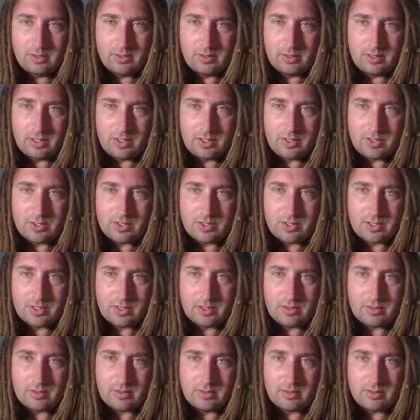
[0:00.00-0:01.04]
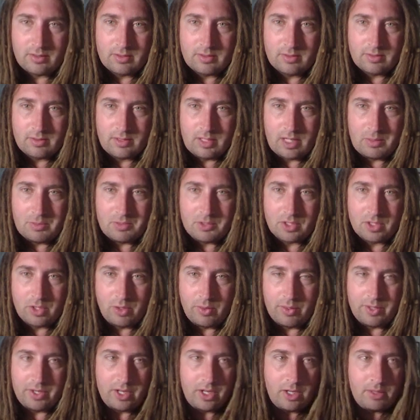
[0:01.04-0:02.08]
it just keeps
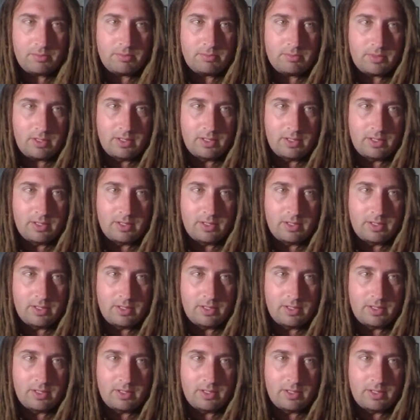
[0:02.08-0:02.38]
going up.